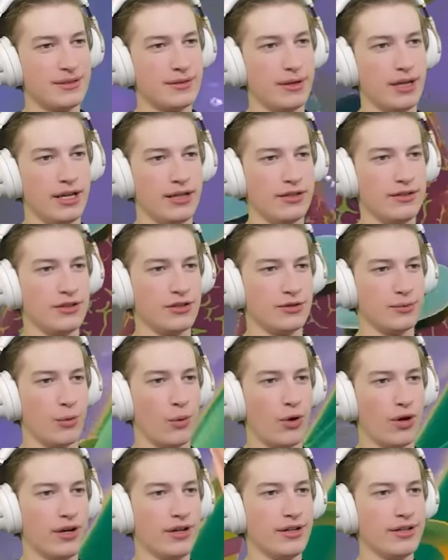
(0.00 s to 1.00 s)
Wait, there's
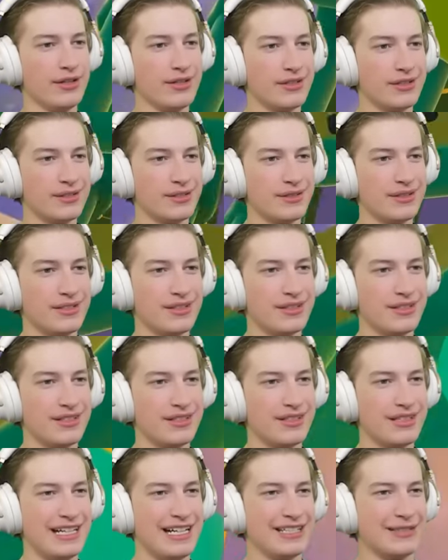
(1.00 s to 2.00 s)
more?
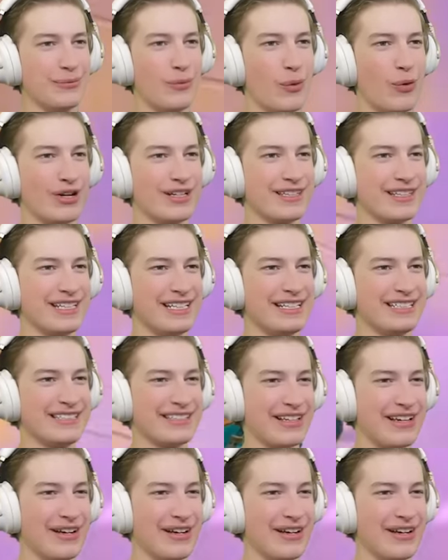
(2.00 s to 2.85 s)
There's more to this.